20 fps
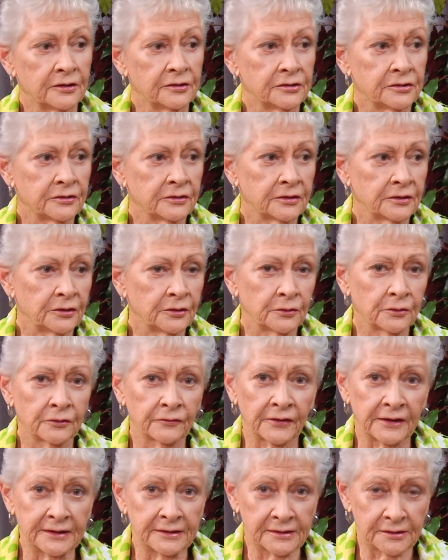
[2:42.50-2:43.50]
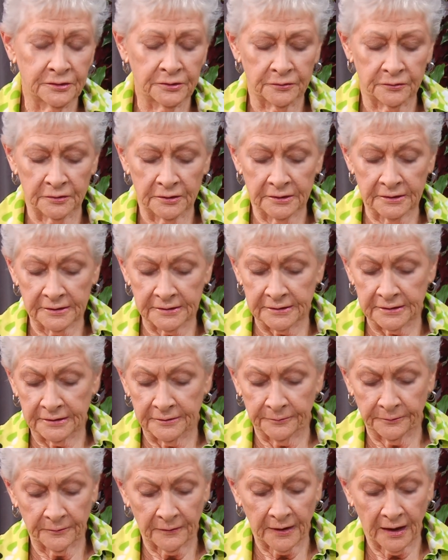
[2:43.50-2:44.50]
To the U of A students. Yes.
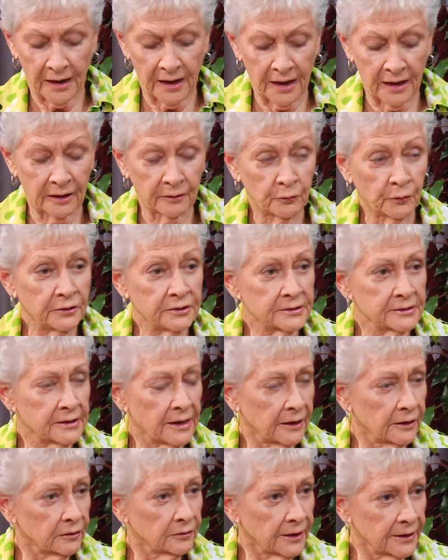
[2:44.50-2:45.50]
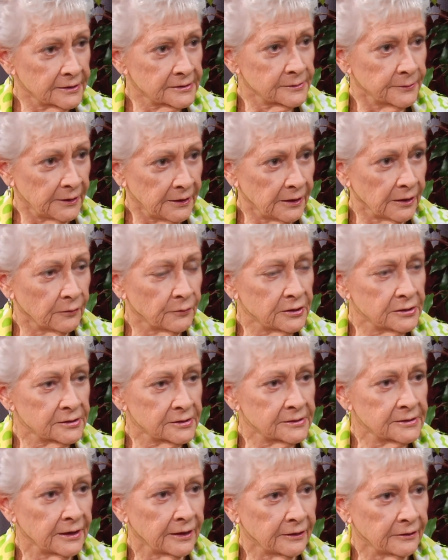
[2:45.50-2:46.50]
And we just, at our last meeting, we
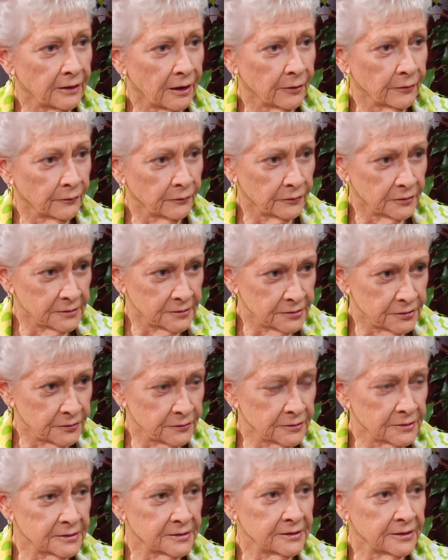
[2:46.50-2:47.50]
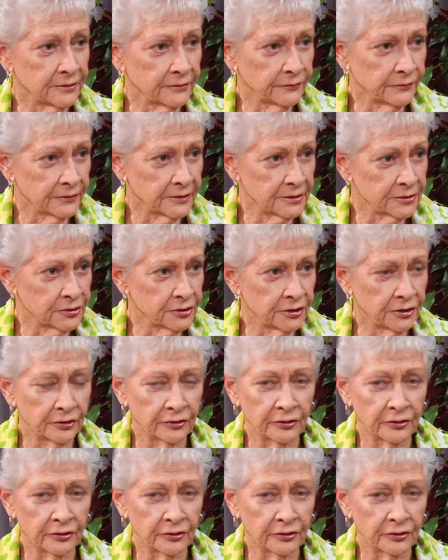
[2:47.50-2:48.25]
just had our students there for this year.